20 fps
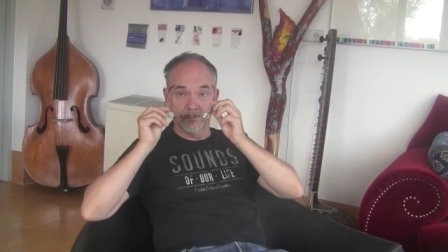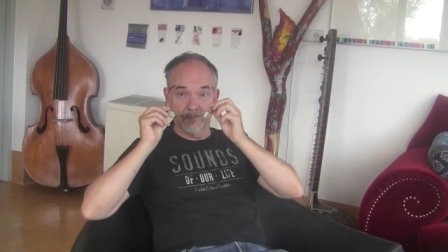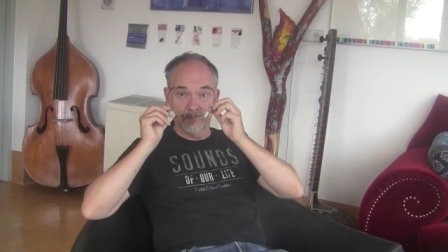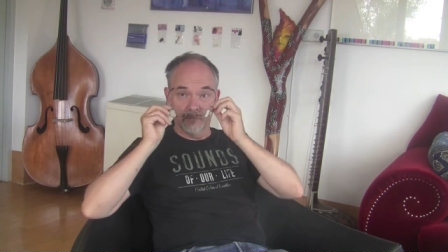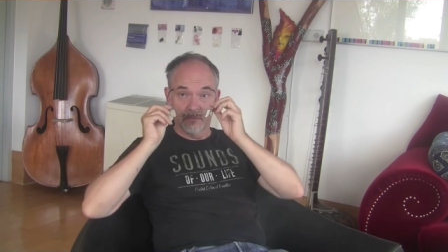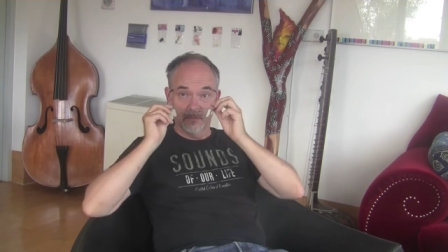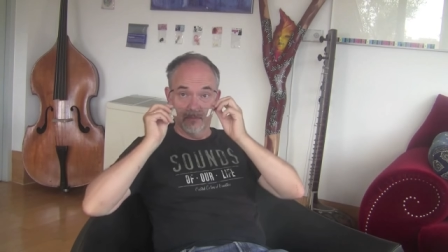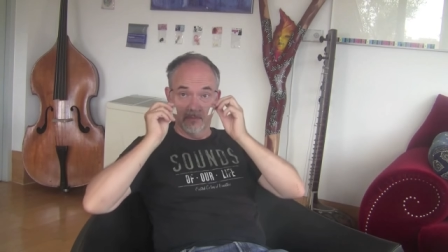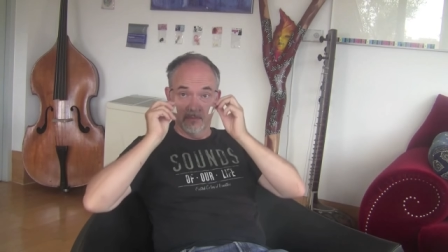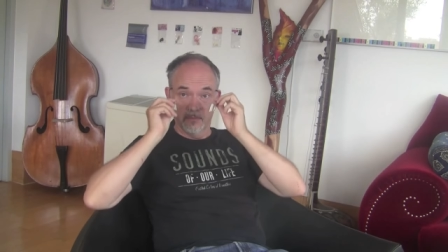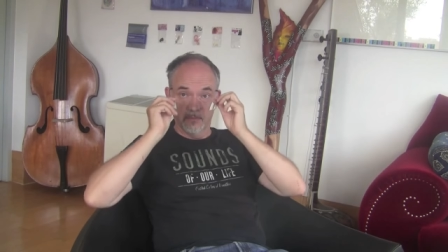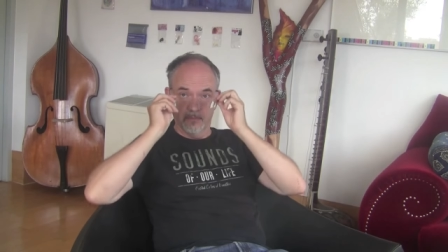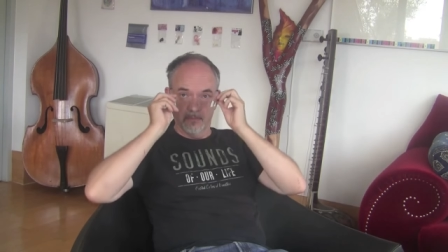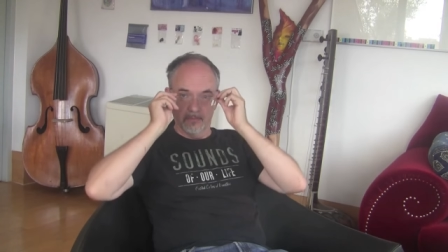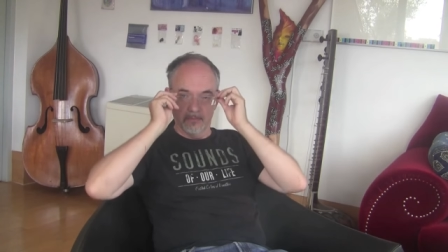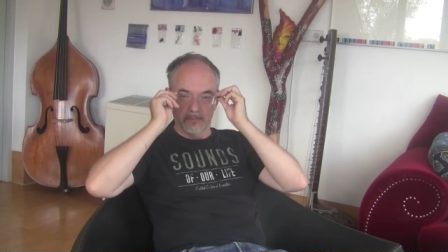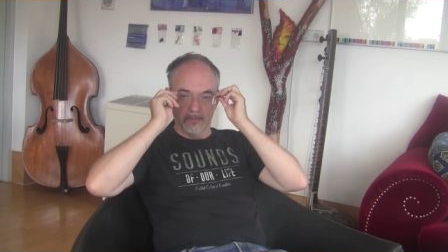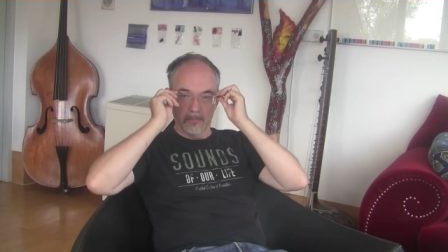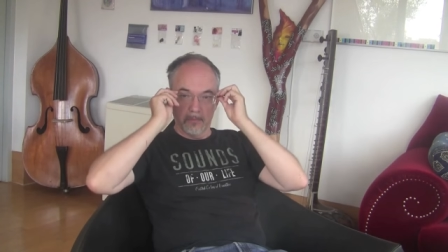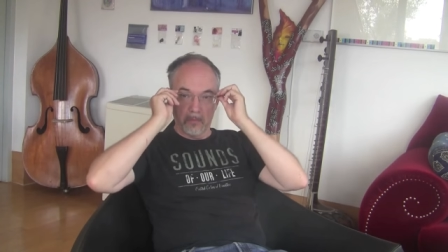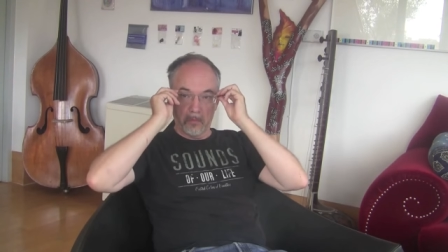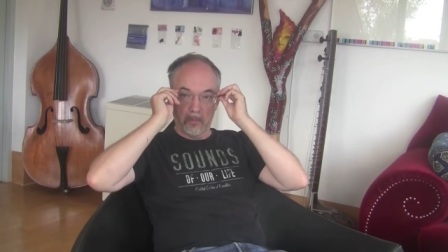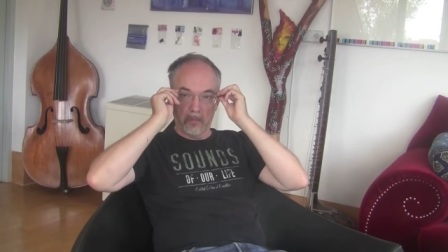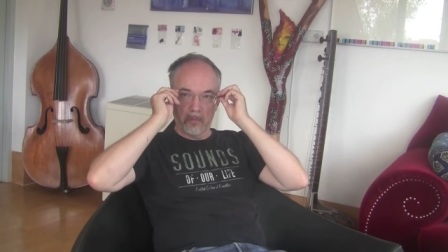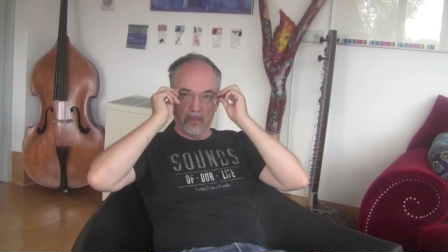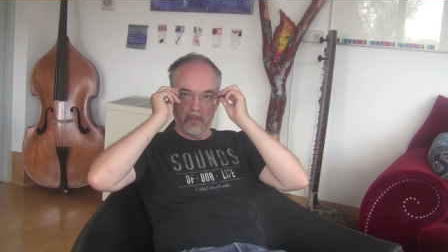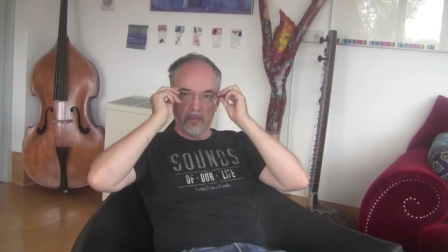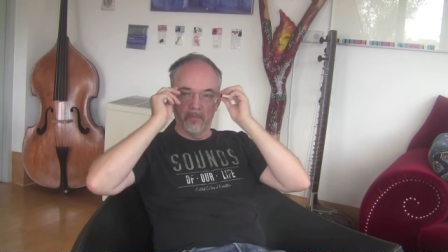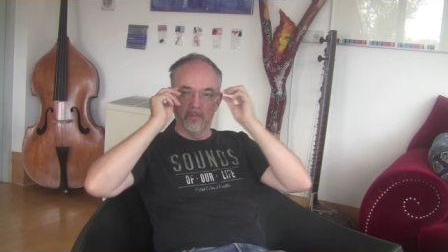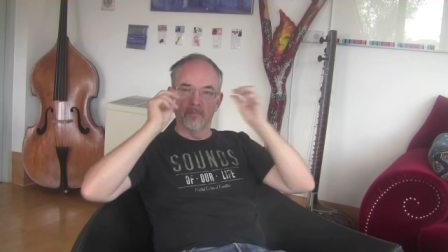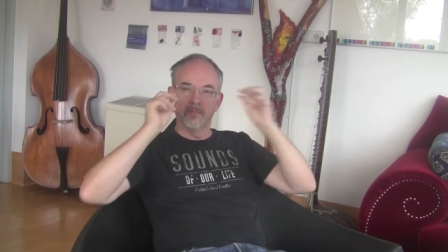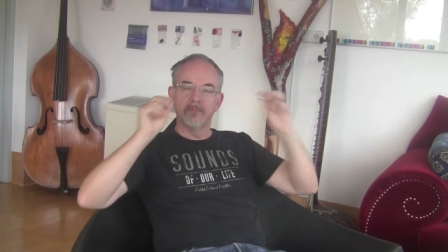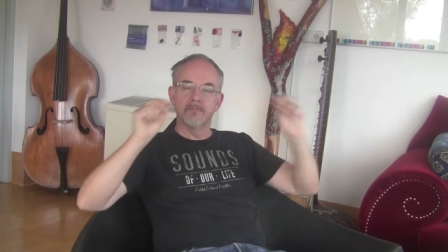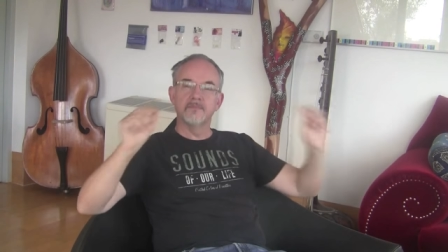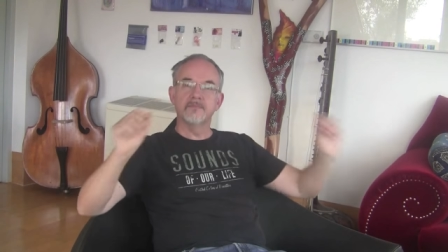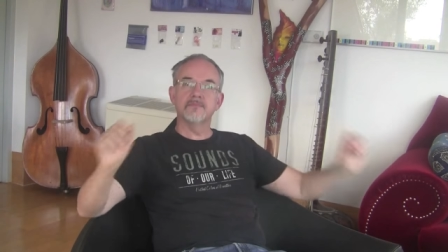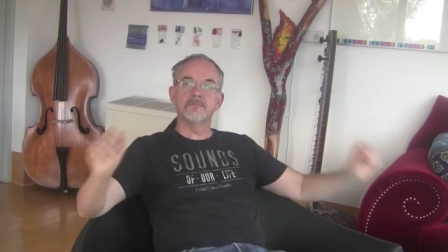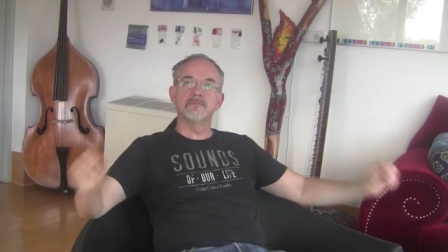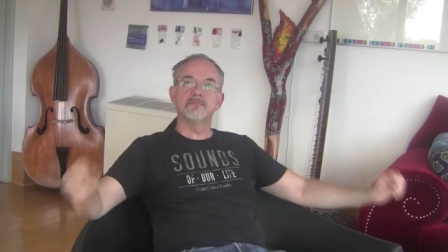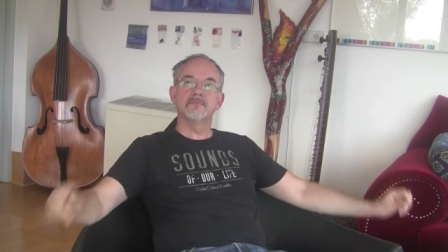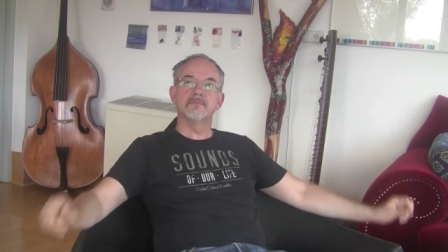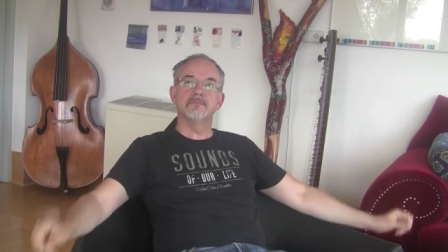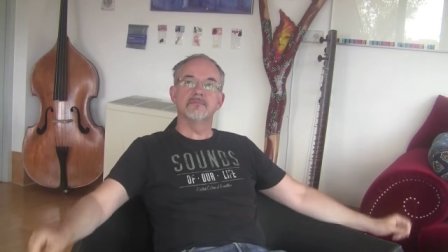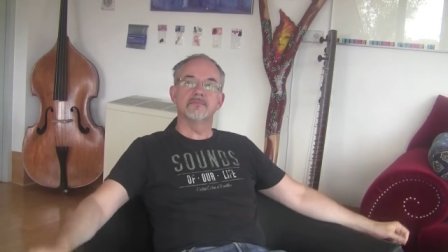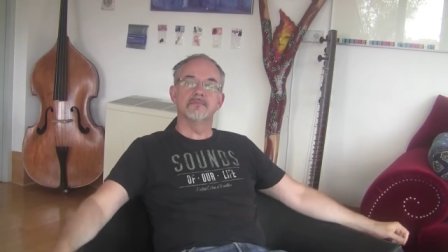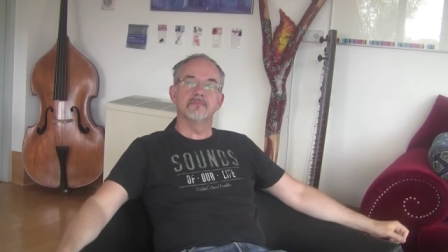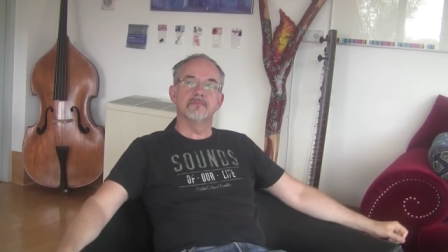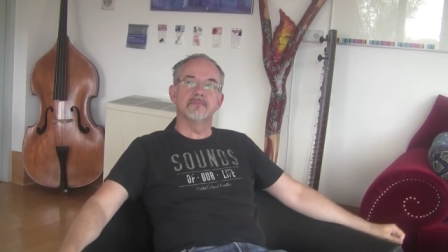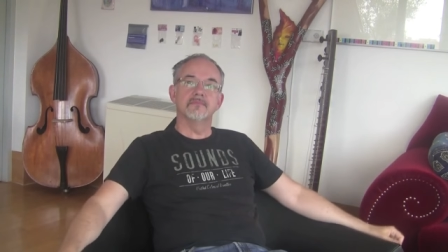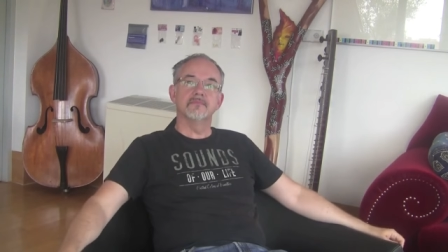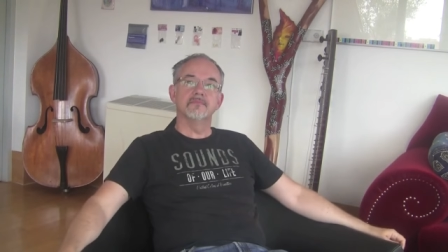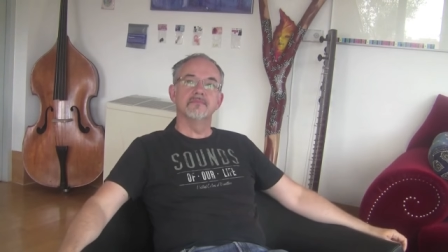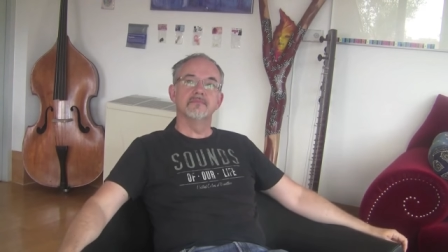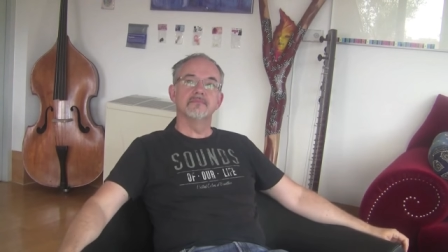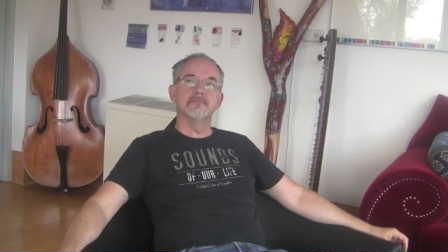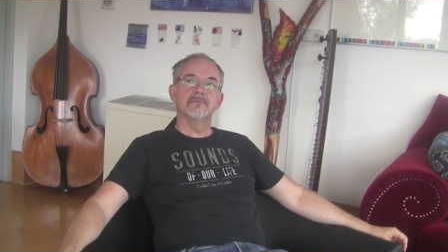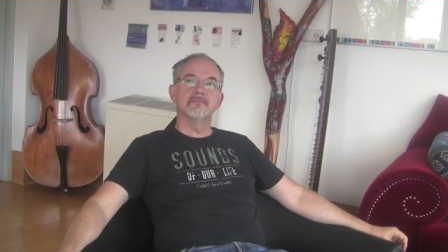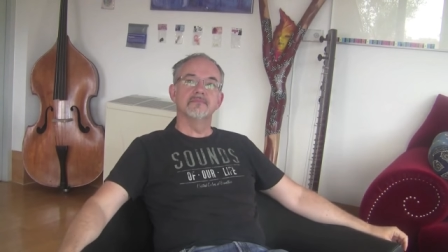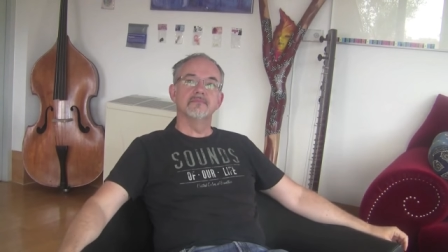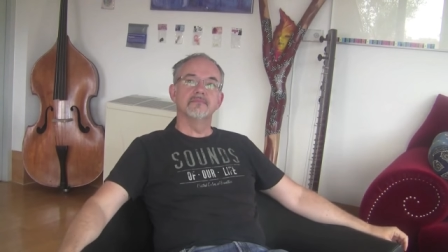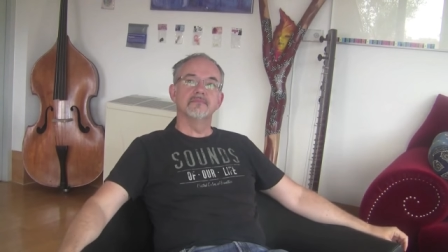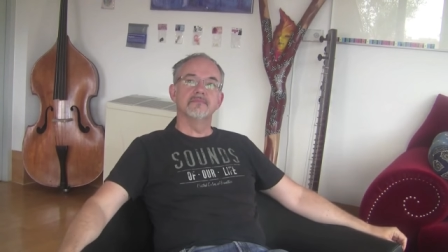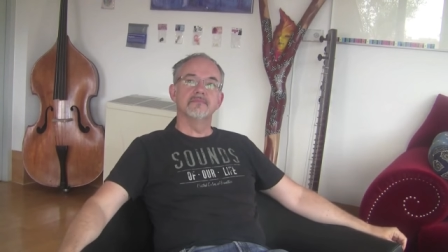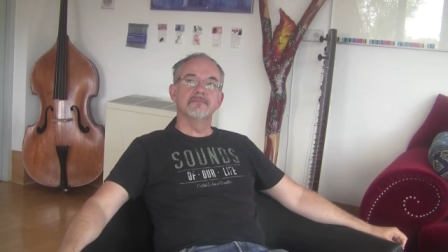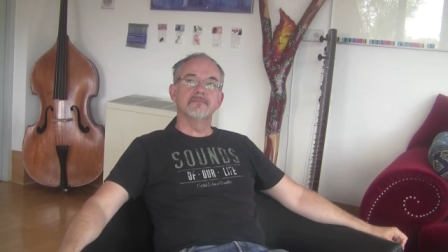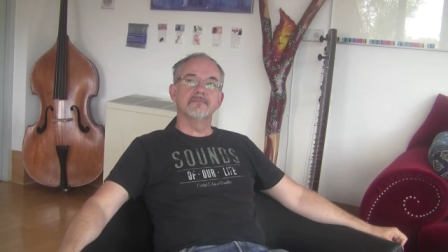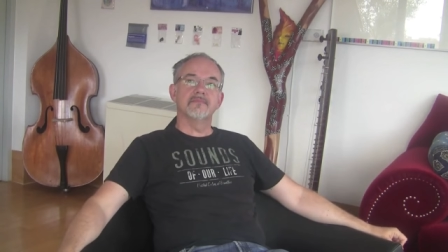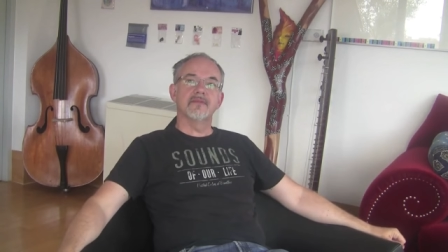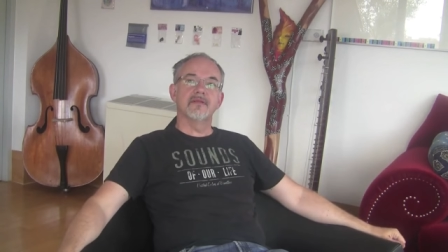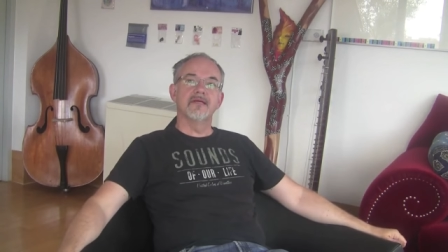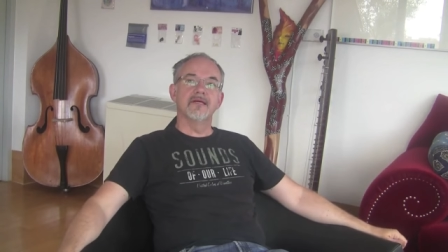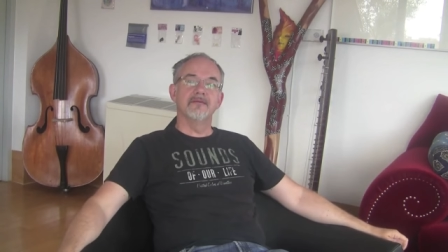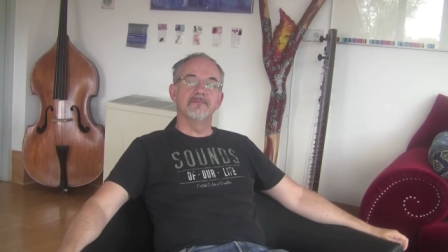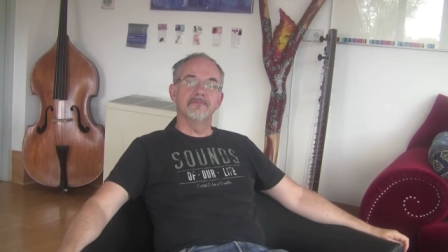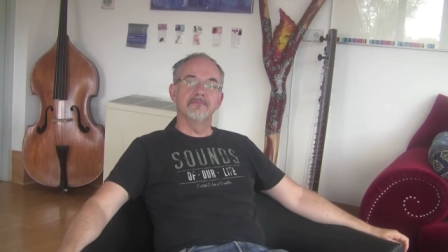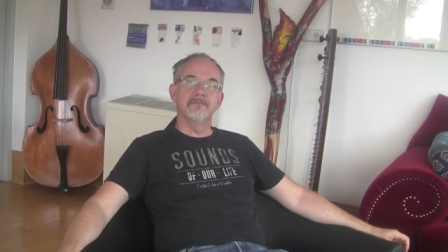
And I think I remember every word of it. Yep.